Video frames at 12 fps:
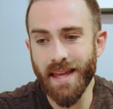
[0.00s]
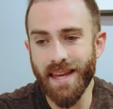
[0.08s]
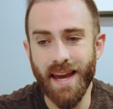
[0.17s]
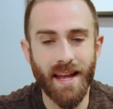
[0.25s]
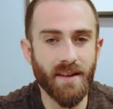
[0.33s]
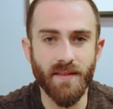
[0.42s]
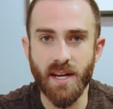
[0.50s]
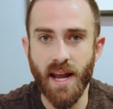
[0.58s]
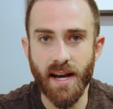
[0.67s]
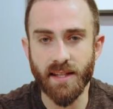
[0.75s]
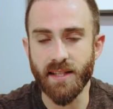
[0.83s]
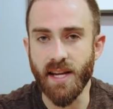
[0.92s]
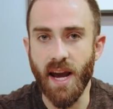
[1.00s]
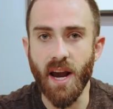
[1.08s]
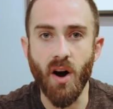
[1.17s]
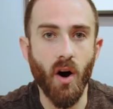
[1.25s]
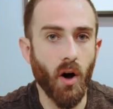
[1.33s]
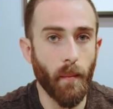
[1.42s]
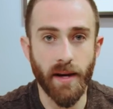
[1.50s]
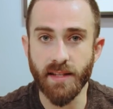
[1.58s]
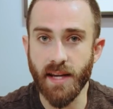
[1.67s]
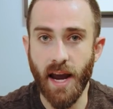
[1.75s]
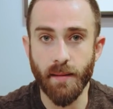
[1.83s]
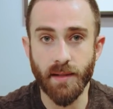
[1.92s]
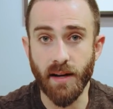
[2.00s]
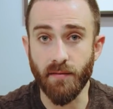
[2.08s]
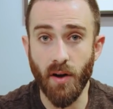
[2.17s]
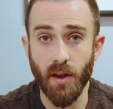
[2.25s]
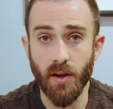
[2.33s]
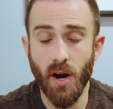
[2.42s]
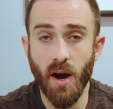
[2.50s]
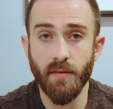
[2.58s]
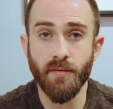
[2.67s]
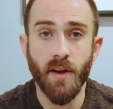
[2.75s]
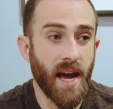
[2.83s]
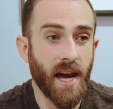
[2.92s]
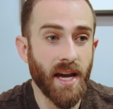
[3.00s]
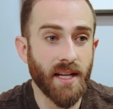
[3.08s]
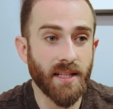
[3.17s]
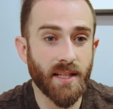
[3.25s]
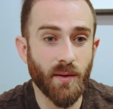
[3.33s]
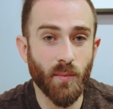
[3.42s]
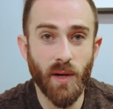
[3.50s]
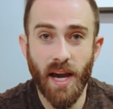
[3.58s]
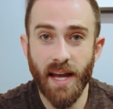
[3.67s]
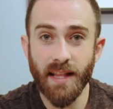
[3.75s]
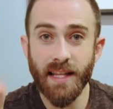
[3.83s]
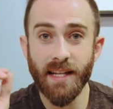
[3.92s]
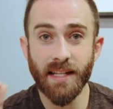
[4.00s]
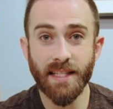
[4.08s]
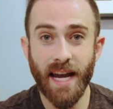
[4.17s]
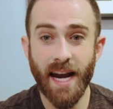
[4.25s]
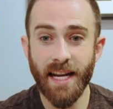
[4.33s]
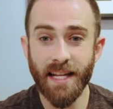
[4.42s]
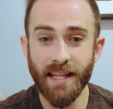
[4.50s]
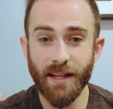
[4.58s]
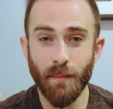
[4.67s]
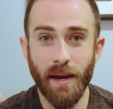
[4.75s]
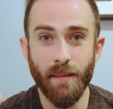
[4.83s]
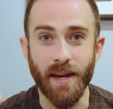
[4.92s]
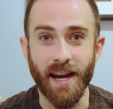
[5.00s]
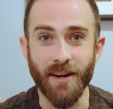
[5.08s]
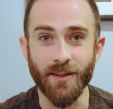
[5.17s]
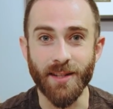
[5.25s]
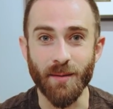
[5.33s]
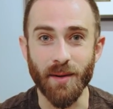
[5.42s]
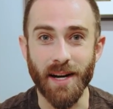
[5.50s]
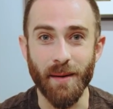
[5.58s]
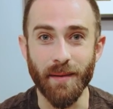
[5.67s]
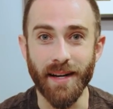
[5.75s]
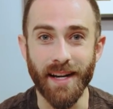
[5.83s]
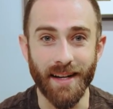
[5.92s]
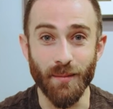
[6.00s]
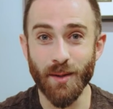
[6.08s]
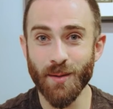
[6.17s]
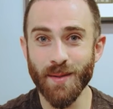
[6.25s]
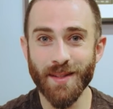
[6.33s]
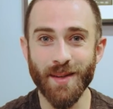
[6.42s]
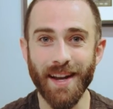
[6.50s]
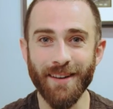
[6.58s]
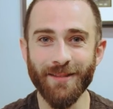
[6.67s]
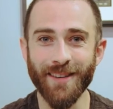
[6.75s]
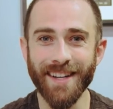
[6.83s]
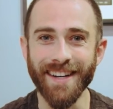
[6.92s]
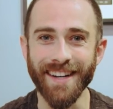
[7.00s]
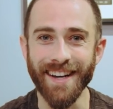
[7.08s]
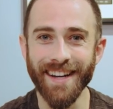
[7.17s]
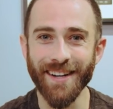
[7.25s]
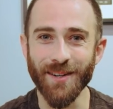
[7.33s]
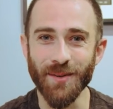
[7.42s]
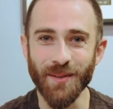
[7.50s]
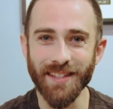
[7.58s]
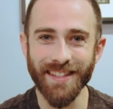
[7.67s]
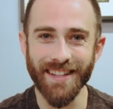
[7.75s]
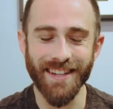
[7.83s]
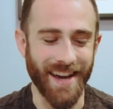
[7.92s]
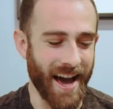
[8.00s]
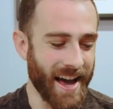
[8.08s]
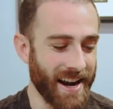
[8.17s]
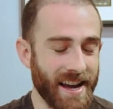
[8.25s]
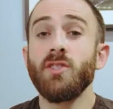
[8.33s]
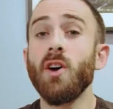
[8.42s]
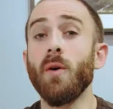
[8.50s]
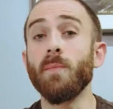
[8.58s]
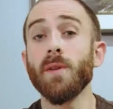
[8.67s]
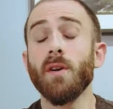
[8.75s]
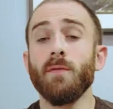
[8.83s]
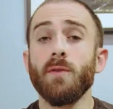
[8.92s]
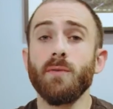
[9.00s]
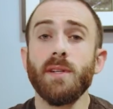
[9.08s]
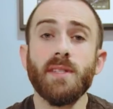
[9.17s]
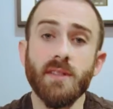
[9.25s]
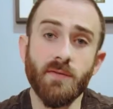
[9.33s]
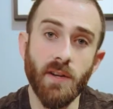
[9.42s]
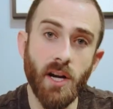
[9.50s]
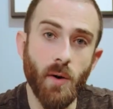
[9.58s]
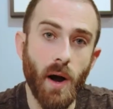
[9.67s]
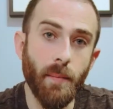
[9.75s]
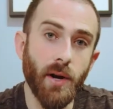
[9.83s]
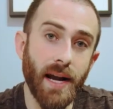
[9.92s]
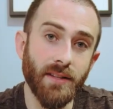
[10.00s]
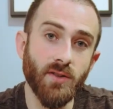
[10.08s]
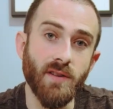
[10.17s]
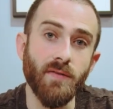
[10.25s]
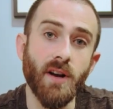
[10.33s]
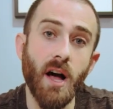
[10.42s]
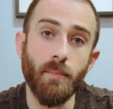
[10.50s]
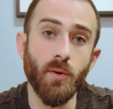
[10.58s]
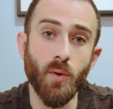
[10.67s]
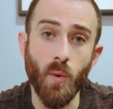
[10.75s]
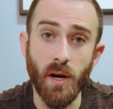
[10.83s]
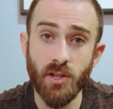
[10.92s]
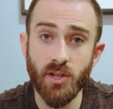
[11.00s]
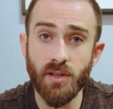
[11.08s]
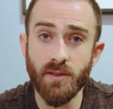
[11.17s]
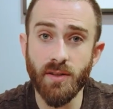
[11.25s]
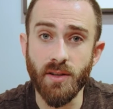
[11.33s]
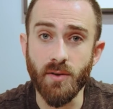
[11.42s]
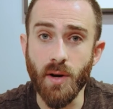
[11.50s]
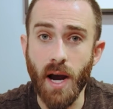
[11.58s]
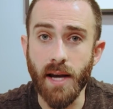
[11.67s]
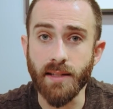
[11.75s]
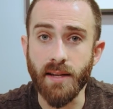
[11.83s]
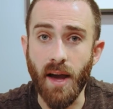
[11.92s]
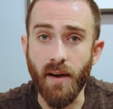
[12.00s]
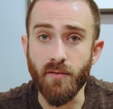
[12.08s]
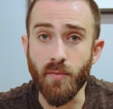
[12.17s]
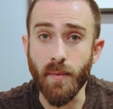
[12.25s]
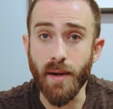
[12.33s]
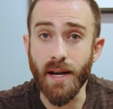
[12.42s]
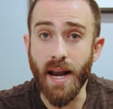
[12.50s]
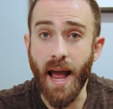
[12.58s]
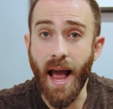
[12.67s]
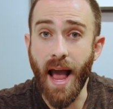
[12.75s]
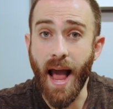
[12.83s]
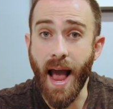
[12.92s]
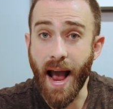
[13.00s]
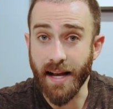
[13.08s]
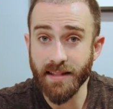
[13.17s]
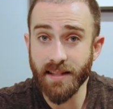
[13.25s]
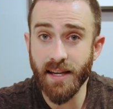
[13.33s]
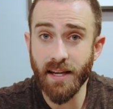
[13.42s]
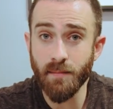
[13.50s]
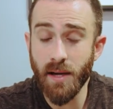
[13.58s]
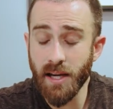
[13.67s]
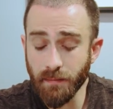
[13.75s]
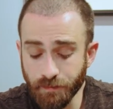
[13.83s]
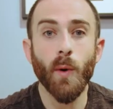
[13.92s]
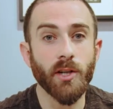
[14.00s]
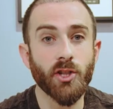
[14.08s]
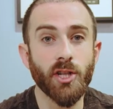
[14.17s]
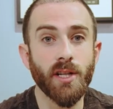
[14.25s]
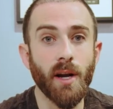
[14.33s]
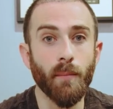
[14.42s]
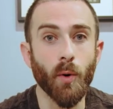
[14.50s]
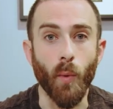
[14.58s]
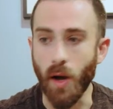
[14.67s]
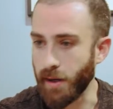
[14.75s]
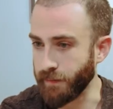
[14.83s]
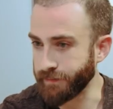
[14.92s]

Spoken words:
the end of the next day, all my scabs had fallen off and we had tiny little baby hairs that were coming in, which was kind of fun and cool to look at. So for the rest of this video, I'm going to answer a couple questions that you guys have been asking me. Question number 1.